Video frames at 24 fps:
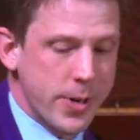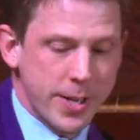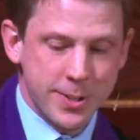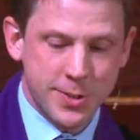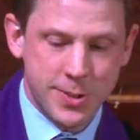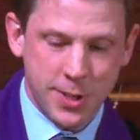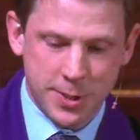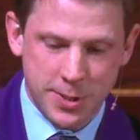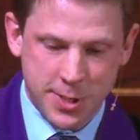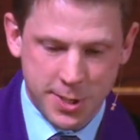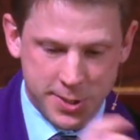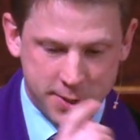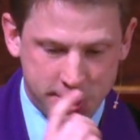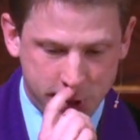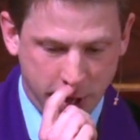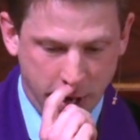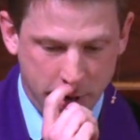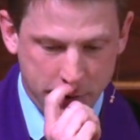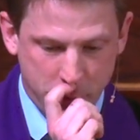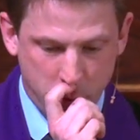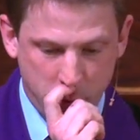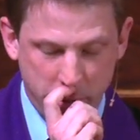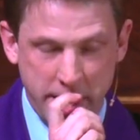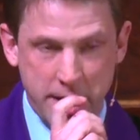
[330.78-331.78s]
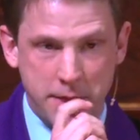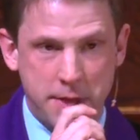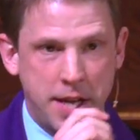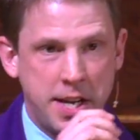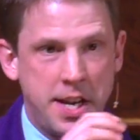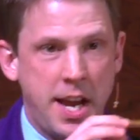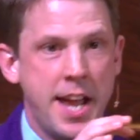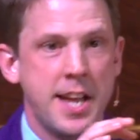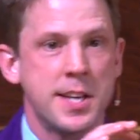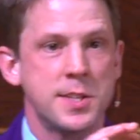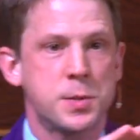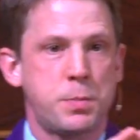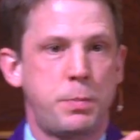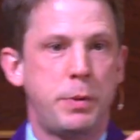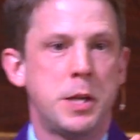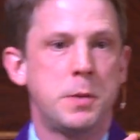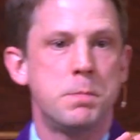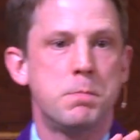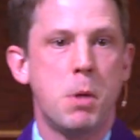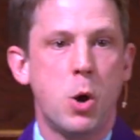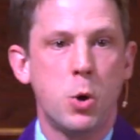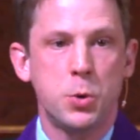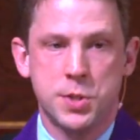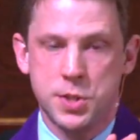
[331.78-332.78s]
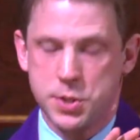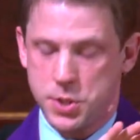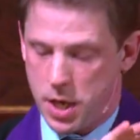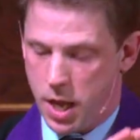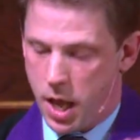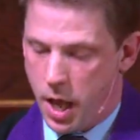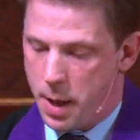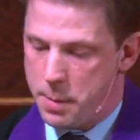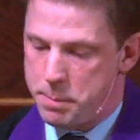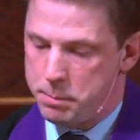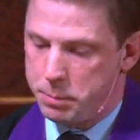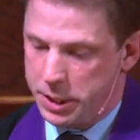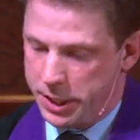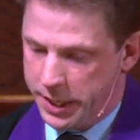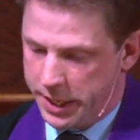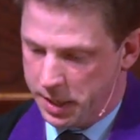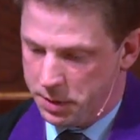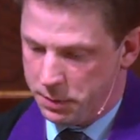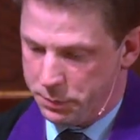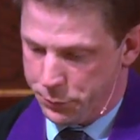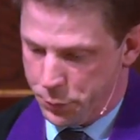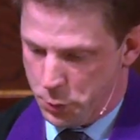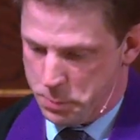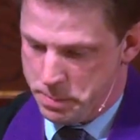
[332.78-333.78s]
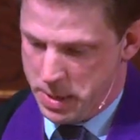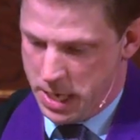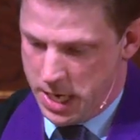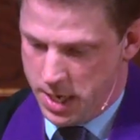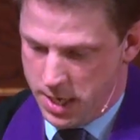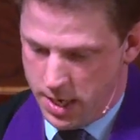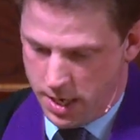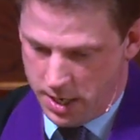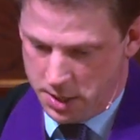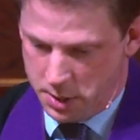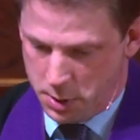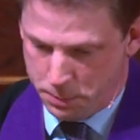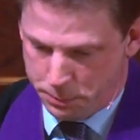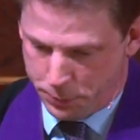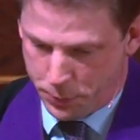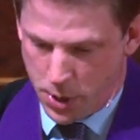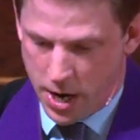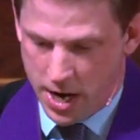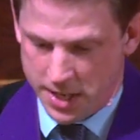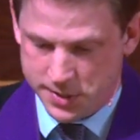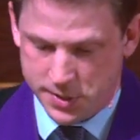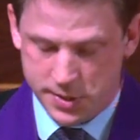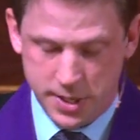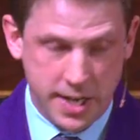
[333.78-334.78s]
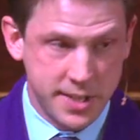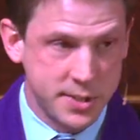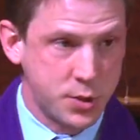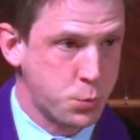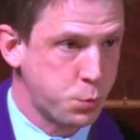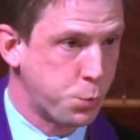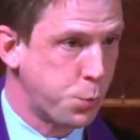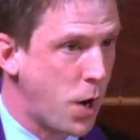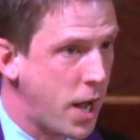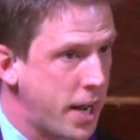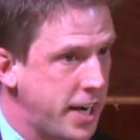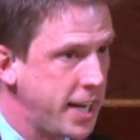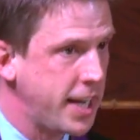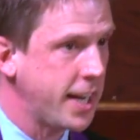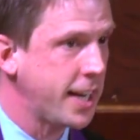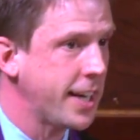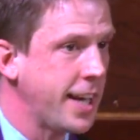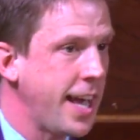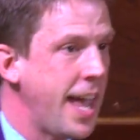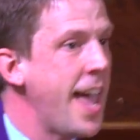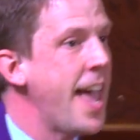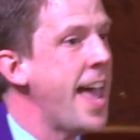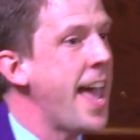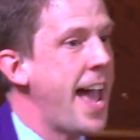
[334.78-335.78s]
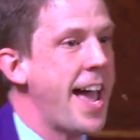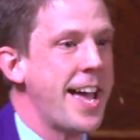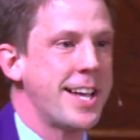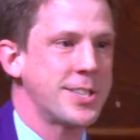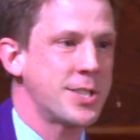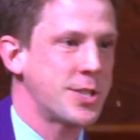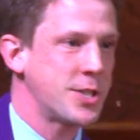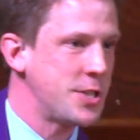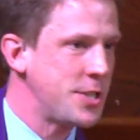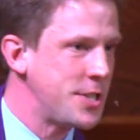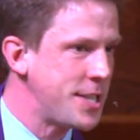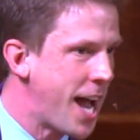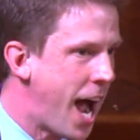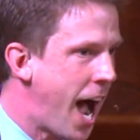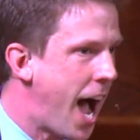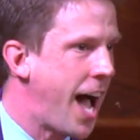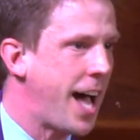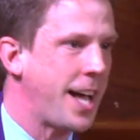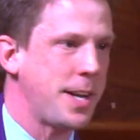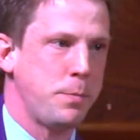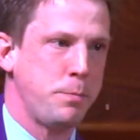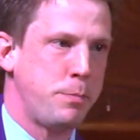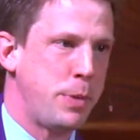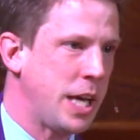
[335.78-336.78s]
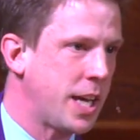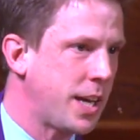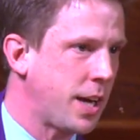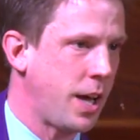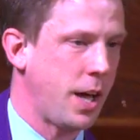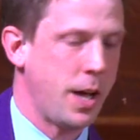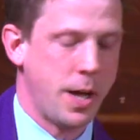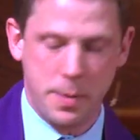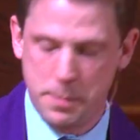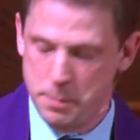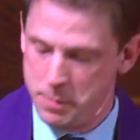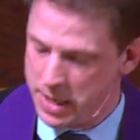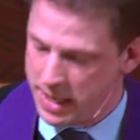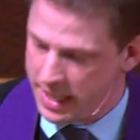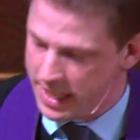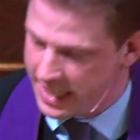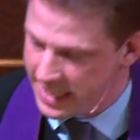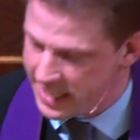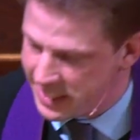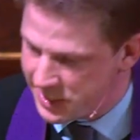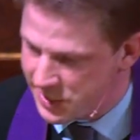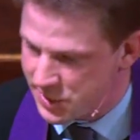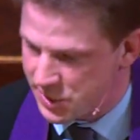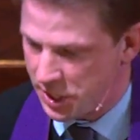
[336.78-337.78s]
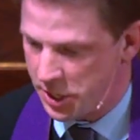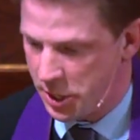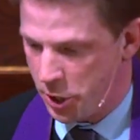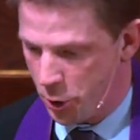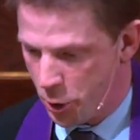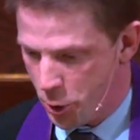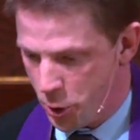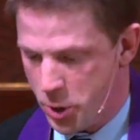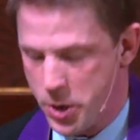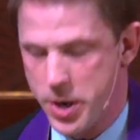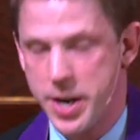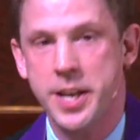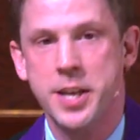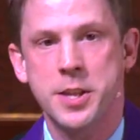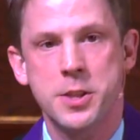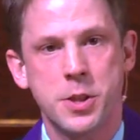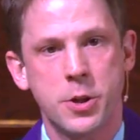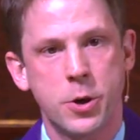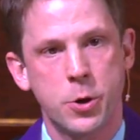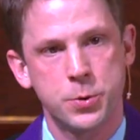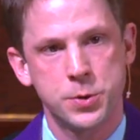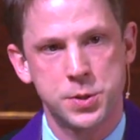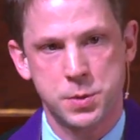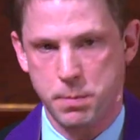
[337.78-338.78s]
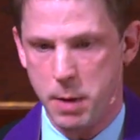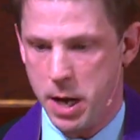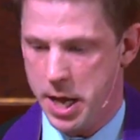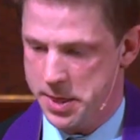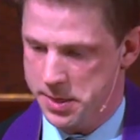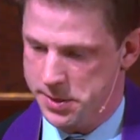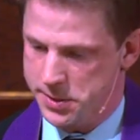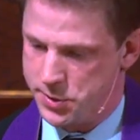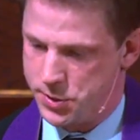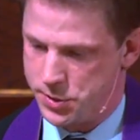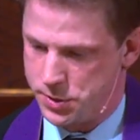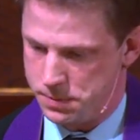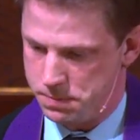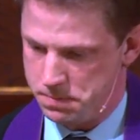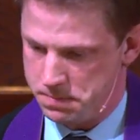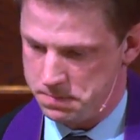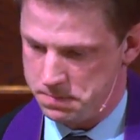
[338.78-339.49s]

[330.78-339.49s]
is a discovery that has been most humbling for me in the process. Running has not become easier in those months.